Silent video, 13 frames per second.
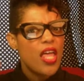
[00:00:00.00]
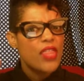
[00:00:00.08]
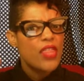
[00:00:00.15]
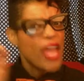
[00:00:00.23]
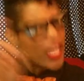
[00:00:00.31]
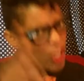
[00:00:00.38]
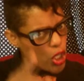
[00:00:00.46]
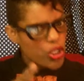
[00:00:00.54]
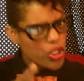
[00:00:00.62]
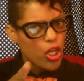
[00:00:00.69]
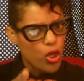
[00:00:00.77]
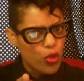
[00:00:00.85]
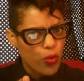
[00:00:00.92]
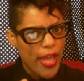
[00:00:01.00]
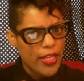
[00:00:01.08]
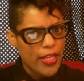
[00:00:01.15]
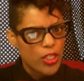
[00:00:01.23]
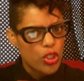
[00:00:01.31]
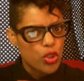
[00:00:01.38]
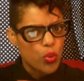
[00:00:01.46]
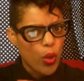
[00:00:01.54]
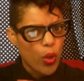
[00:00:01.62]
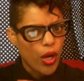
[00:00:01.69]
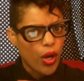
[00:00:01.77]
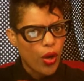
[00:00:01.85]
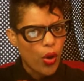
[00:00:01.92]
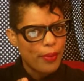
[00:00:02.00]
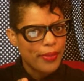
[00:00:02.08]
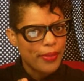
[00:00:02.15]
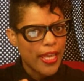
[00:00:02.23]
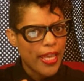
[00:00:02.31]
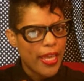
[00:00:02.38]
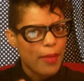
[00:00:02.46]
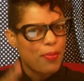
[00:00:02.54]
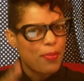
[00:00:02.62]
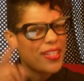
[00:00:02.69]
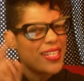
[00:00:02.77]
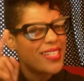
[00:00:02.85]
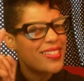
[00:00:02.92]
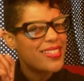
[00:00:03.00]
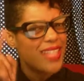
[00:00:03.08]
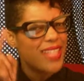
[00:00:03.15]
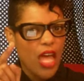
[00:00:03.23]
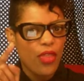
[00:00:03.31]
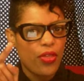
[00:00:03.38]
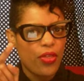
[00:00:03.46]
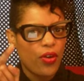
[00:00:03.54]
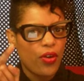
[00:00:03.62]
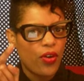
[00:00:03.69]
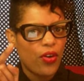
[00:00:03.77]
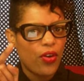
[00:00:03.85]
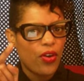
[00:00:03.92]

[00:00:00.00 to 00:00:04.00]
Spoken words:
that looks like a granny square or blanket, but it's leather.